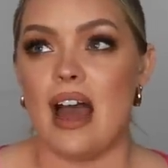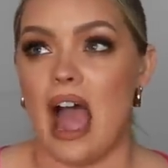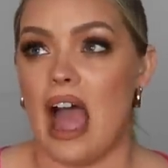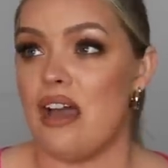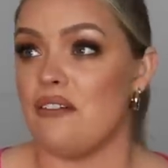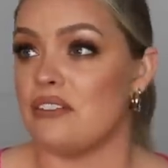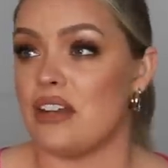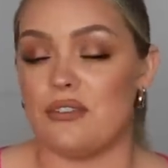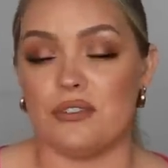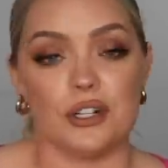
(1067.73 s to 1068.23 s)

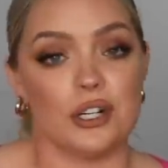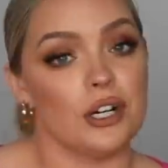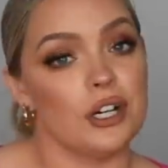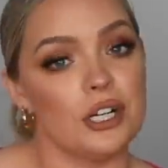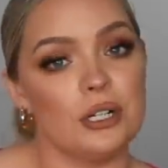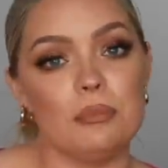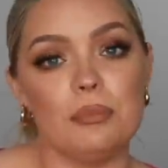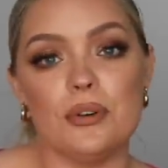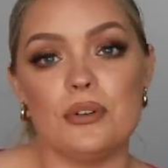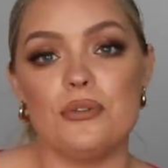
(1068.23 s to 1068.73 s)
I have never
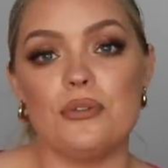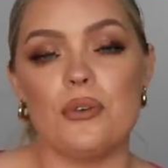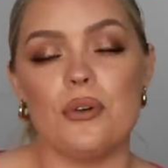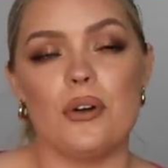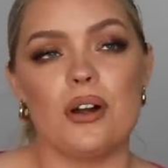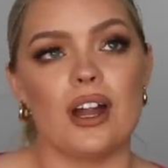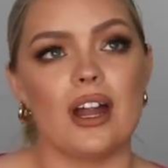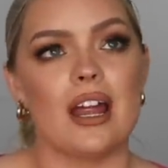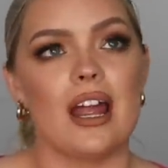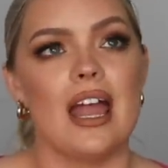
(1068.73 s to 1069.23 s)
heard
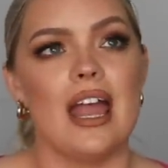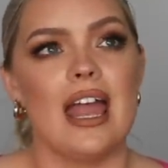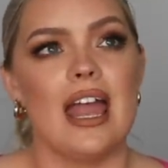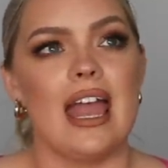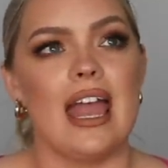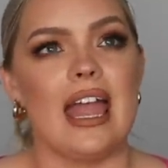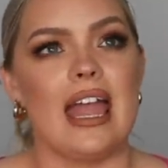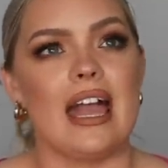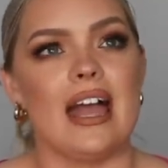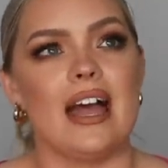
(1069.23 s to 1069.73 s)
before
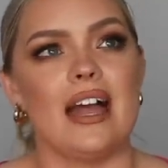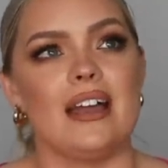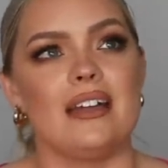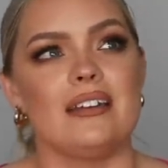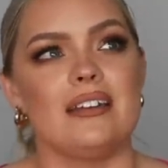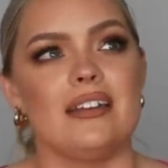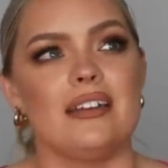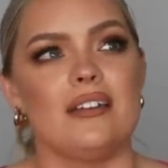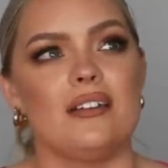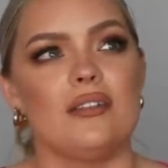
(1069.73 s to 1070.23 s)

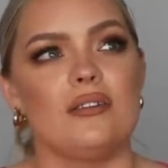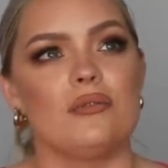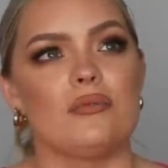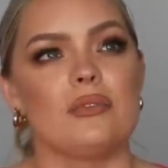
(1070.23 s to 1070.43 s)
and